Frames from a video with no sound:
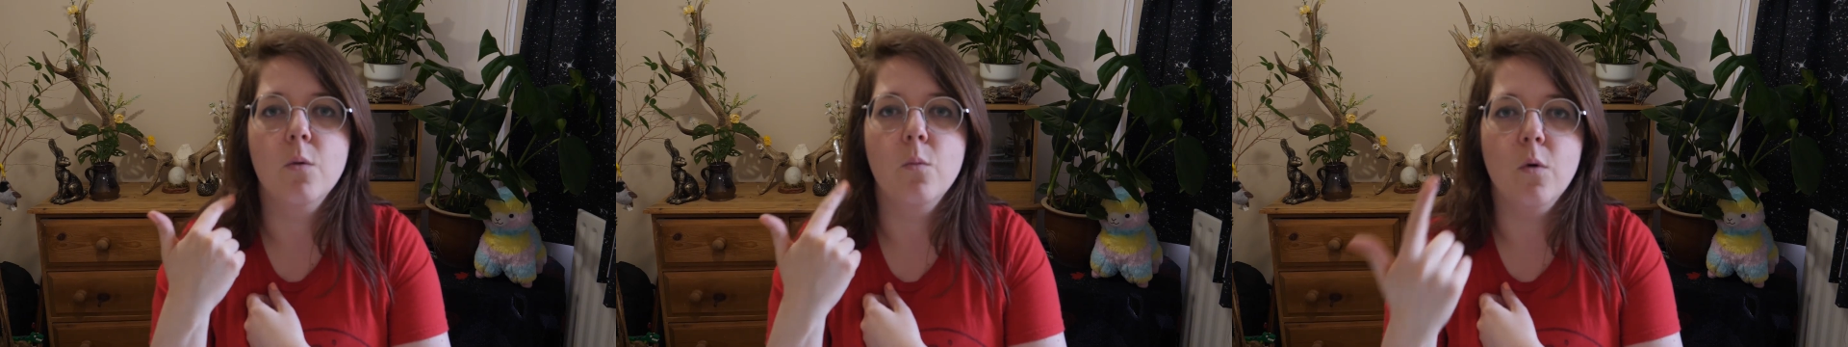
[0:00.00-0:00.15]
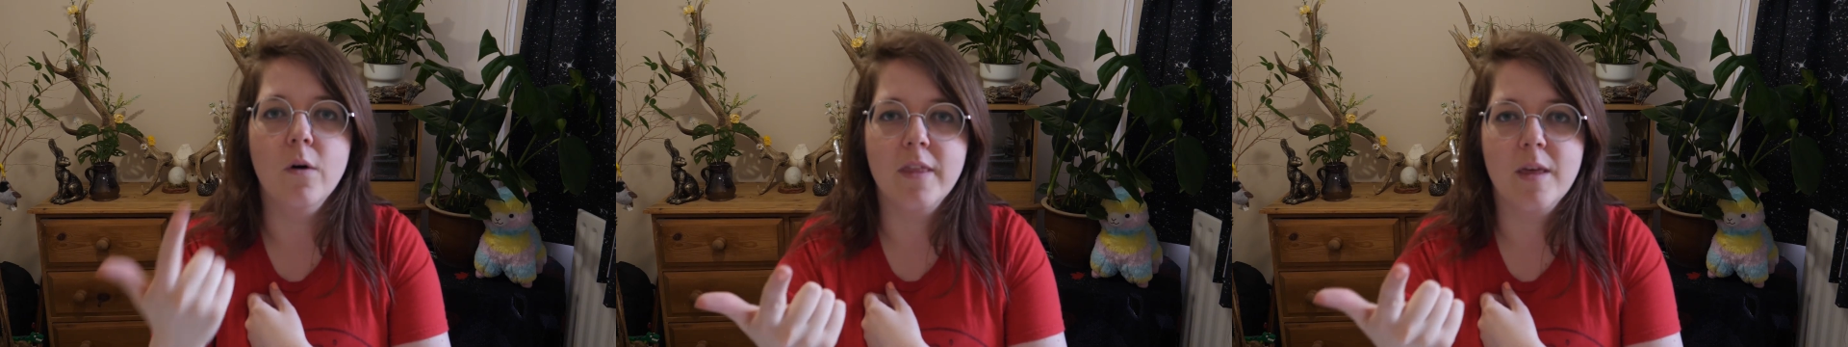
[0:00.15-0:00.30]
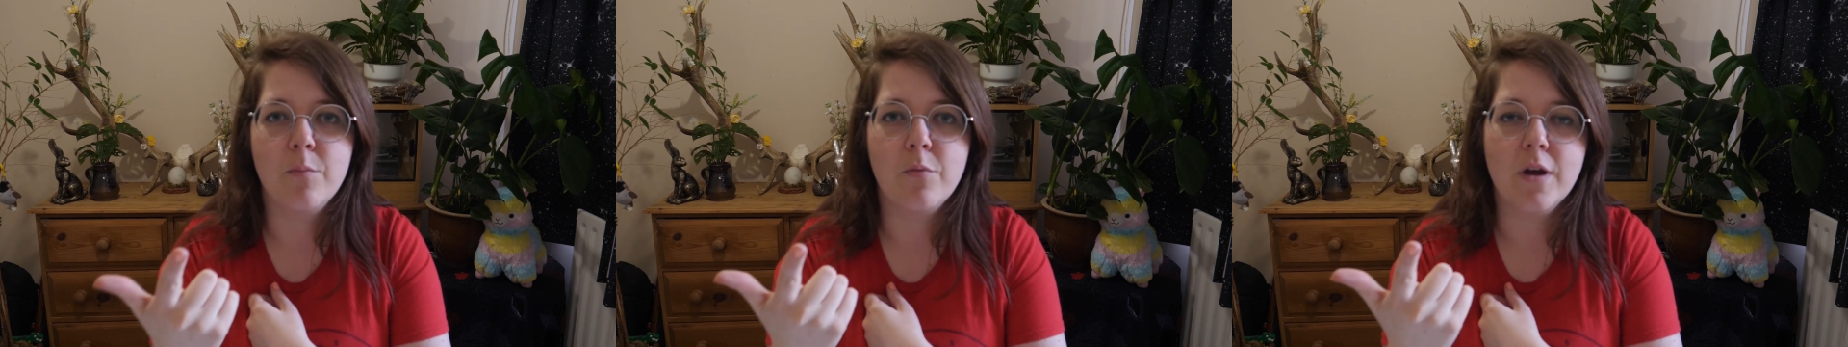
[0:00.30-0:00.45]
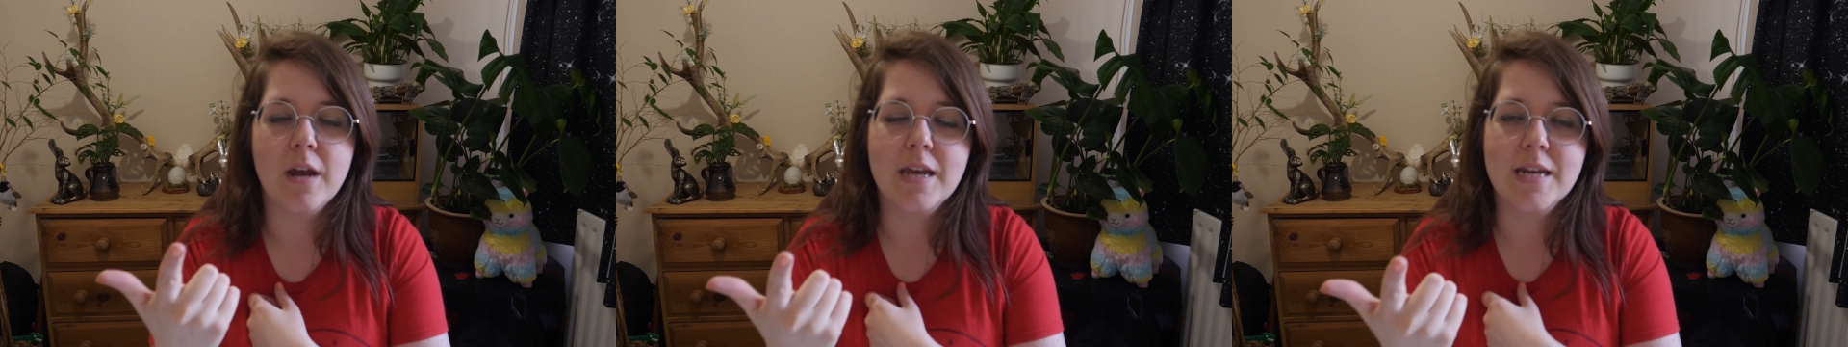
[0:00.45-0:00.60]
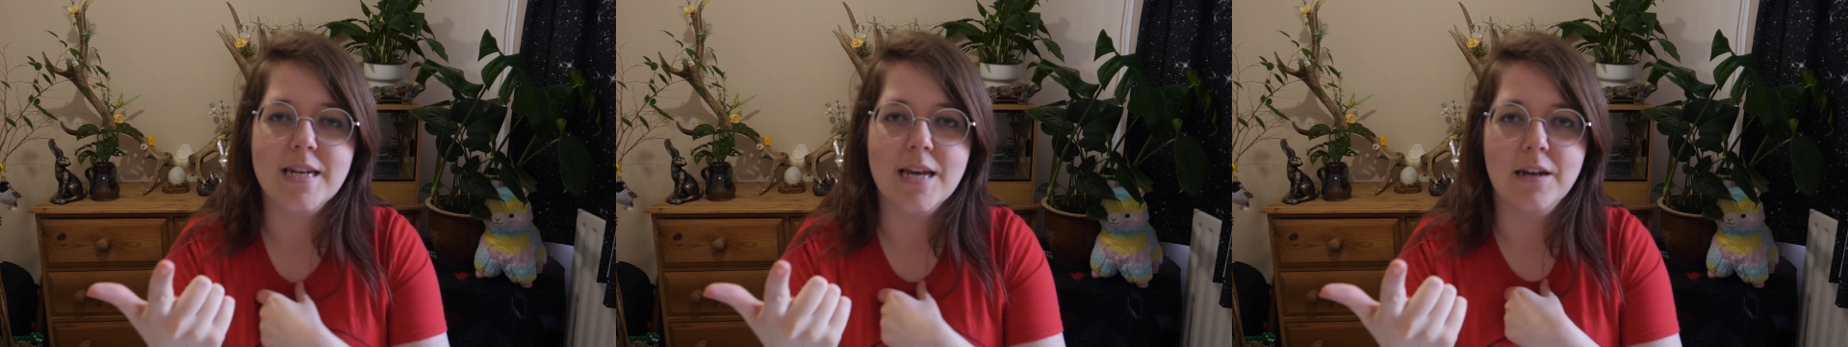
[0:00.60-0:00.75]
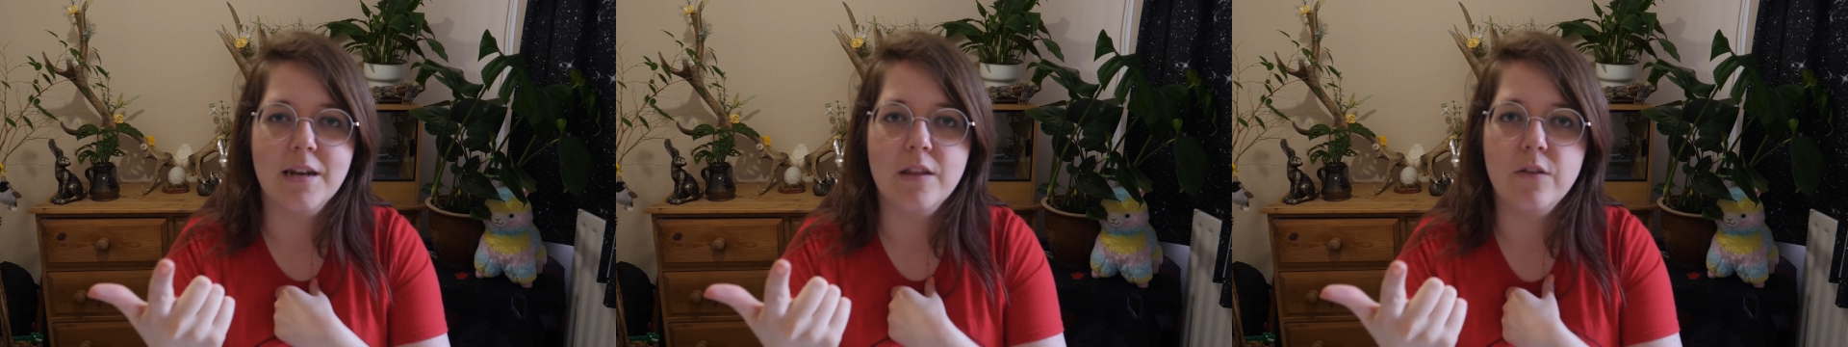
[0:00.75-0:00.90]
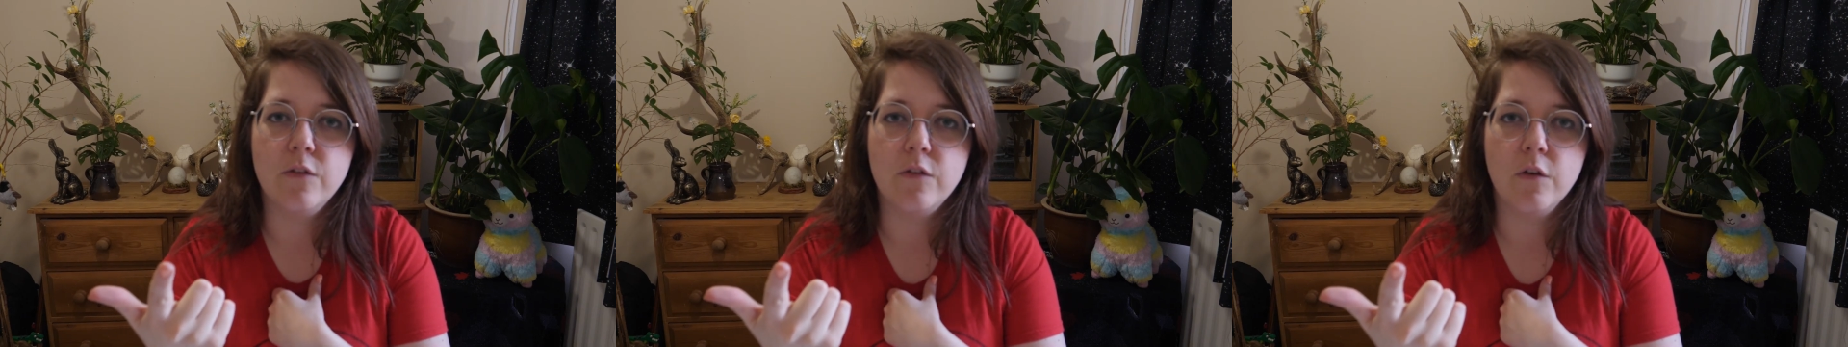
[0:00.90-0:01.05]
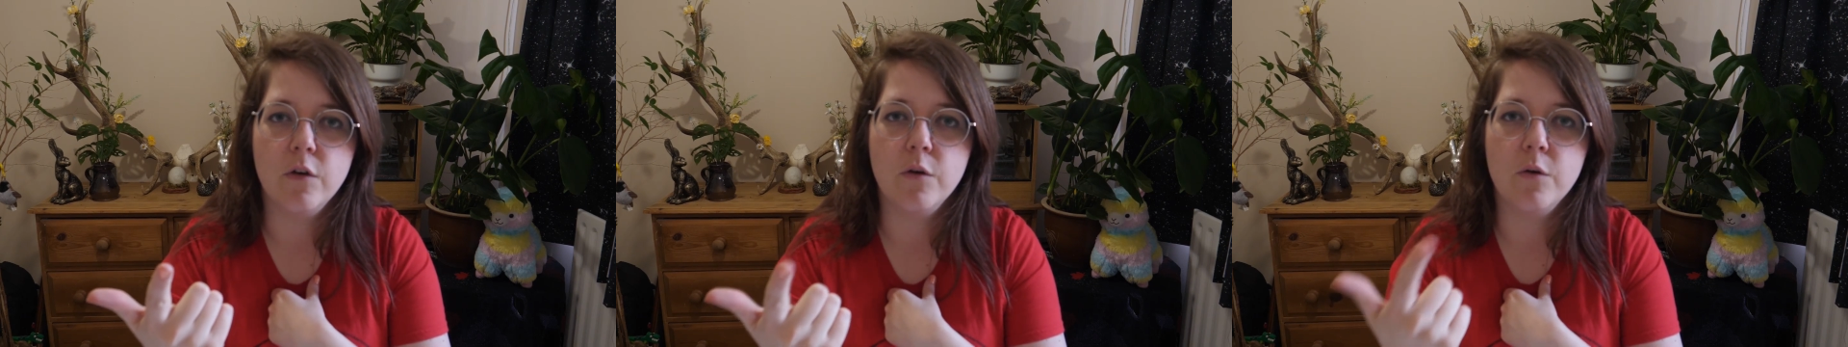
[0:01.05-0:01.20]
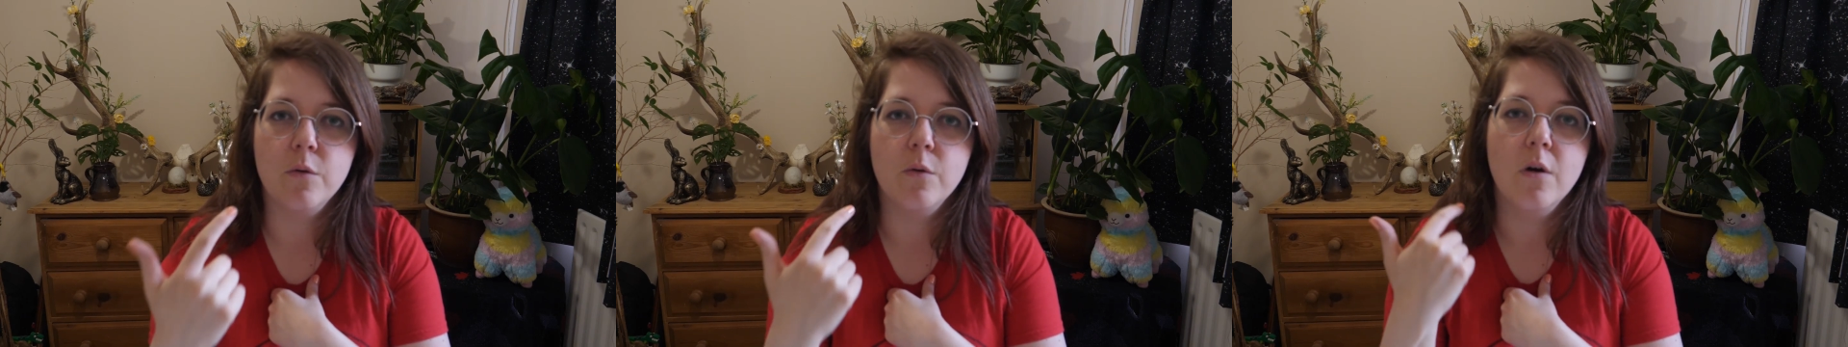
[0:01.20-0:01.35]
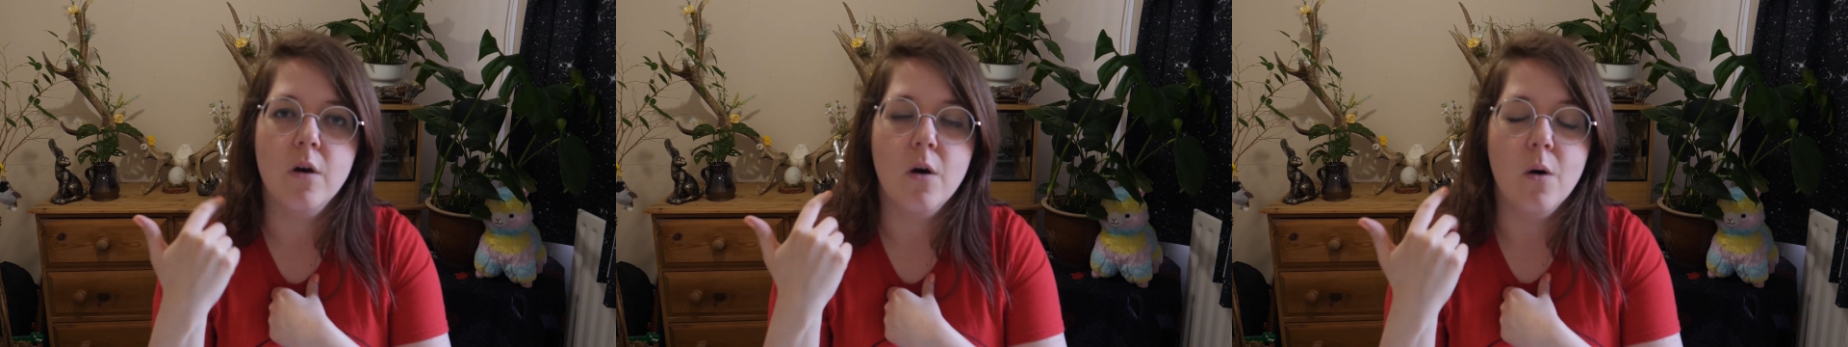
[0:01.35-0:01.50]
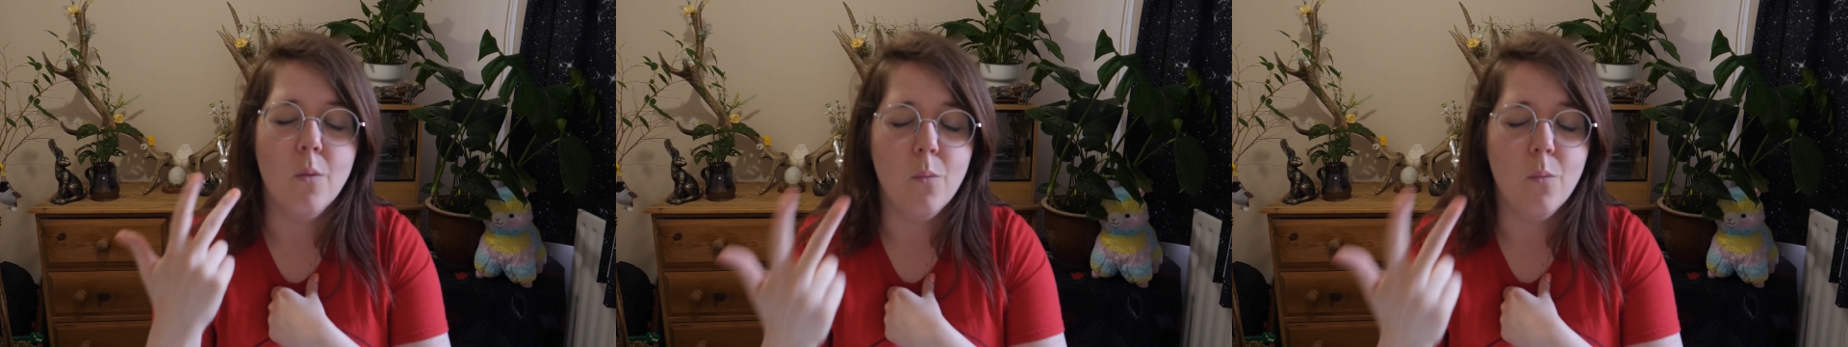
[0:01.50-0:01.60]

what they break it down into,